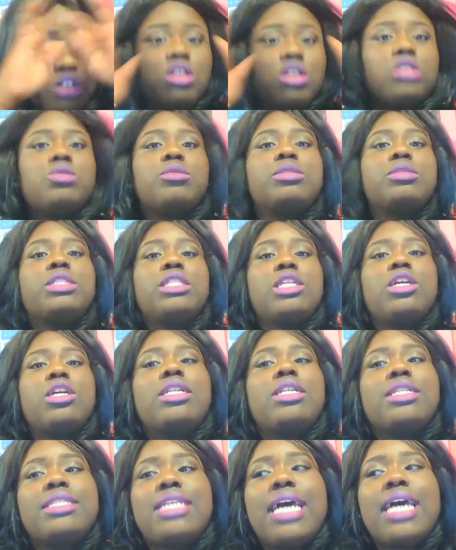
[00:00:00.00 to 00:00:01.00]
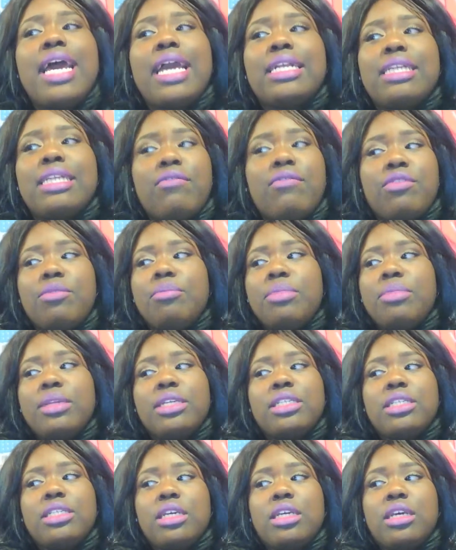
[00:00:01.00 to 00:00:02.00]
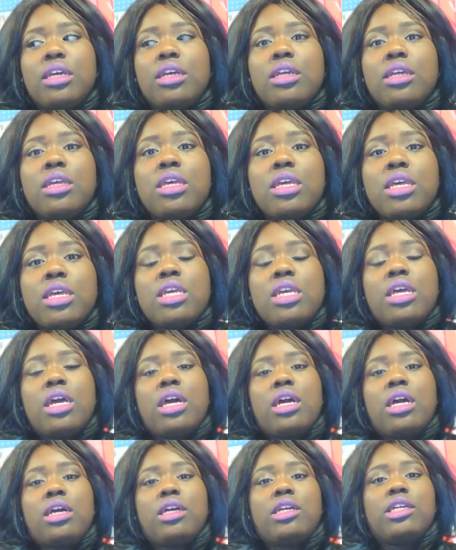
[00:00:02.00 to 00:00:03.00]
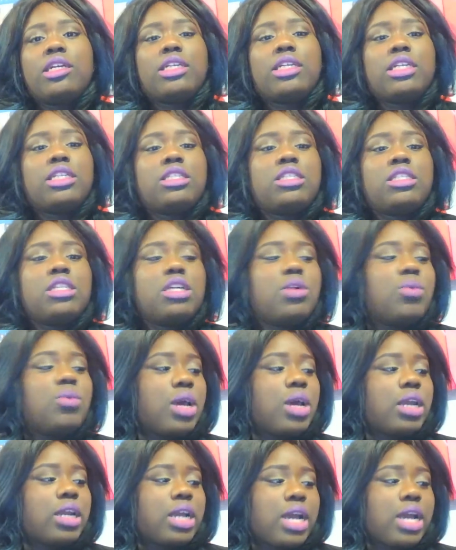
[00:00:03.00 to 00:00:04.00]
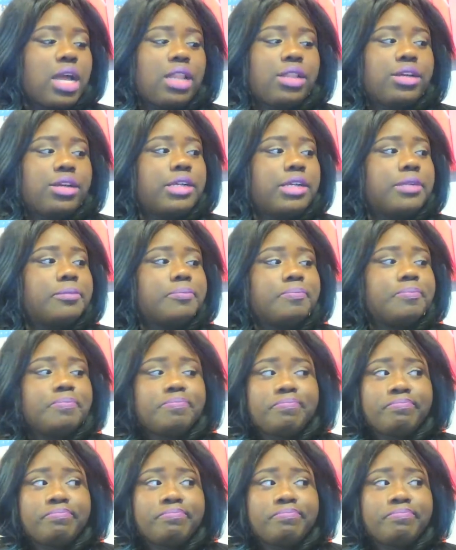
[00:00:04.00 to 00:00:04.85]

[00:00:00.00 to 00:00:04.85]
curls were still intact after bleaching. Uh, it took well to color.